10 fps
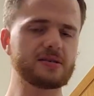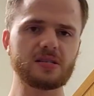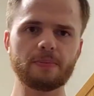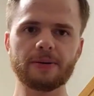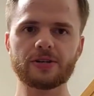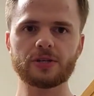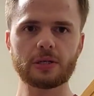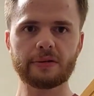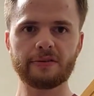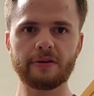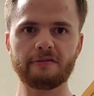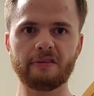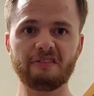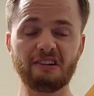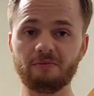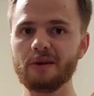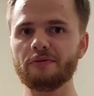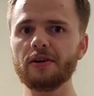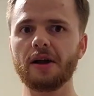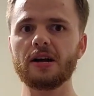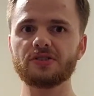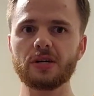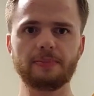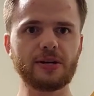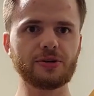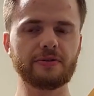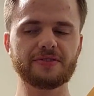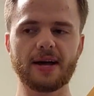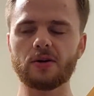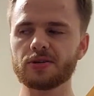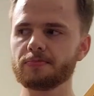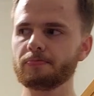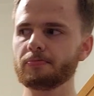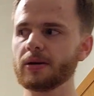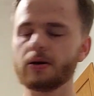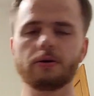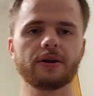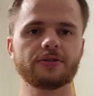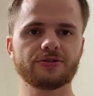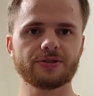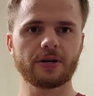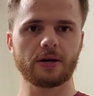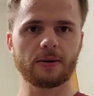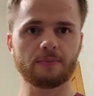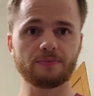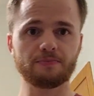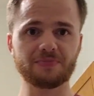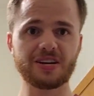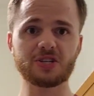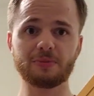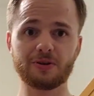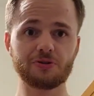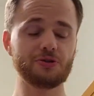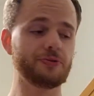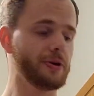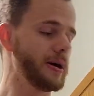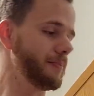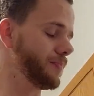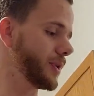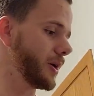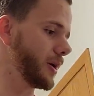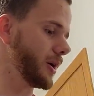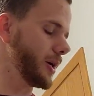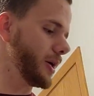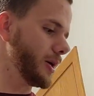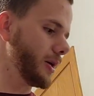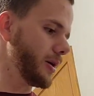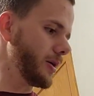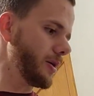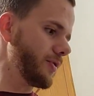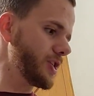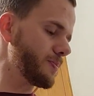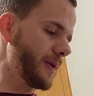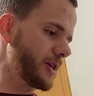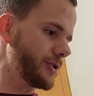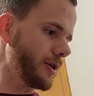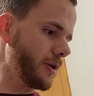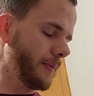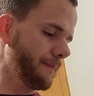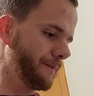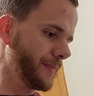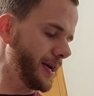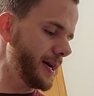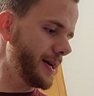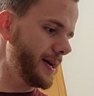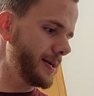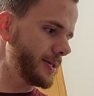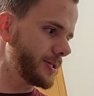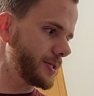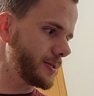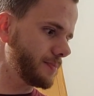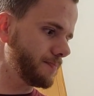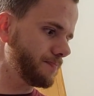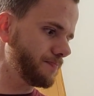I see a picture of my friend. I see a picture of Sal Spino, and it's Sal Spino Jr. And this picture is